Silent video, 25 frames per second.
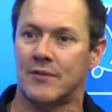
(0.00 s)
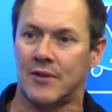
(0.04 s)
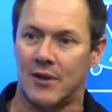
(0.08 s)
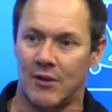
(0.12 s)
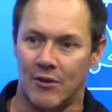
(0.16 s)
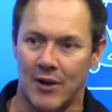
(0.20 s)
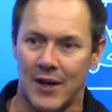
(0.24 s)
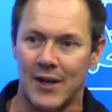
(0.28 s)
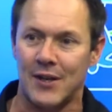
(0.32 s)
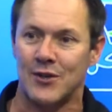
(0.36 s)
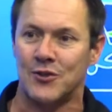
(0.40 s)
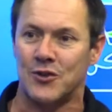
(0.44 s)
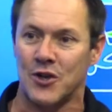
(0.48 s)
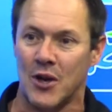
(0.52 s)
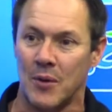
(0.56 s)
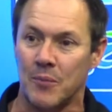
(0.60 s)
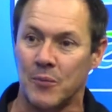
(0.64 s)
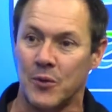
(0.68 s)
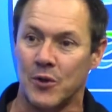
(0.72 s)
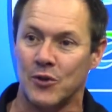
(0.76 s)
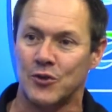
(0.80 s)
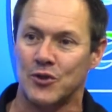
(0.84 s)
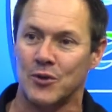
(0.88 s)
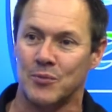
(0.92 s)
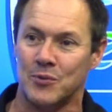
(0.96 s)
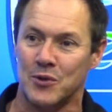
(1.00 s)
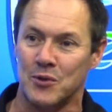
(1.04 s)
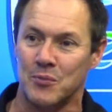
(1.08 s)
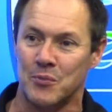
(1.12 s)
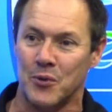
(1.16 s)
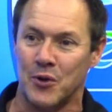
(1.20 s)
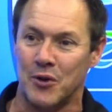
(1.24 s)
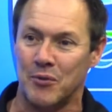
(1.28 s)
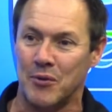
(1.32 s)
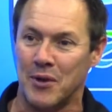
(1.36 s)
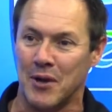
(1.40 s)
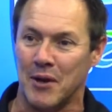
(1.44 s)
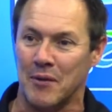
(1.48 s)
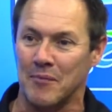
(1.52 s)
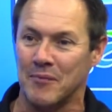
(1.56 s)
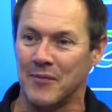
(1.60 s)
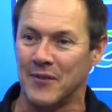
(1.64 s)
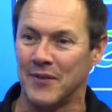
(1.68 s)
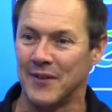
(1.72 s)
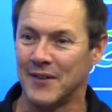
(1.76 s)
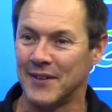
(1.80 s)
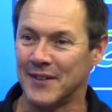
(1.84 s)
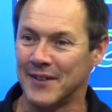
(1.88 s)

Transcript: Karate Championships in Birmingham.